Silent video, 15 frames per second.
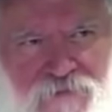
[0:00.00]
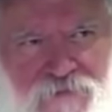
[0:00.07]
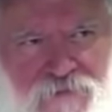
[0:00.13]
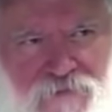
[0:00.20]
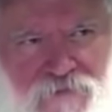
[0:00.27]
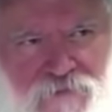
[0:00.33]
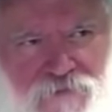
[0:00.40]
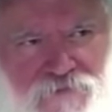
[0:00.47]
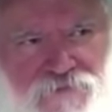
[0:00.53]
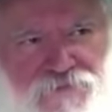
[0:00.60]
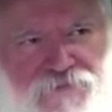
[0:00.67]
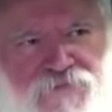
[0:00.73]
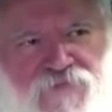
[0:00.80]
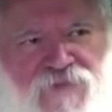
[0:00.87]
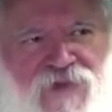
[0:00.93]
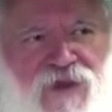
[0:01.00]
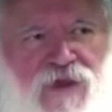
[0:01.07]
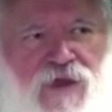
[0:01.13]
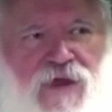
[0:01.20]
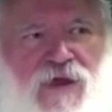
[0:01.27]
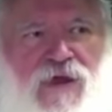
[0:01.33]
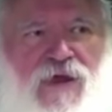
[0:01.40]

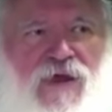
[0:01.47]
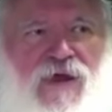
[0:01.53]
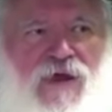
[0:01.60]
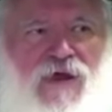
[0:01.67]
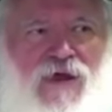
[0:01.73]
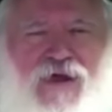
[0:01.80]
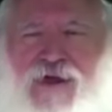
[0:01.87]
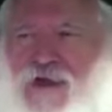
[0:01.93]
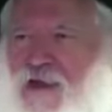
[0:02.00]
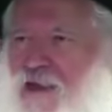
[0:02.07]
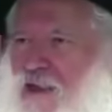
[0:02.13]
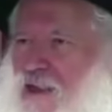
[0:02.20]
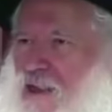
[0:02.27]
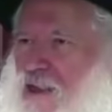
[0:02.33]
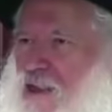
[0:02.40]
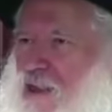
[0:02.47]
Nobody speaks.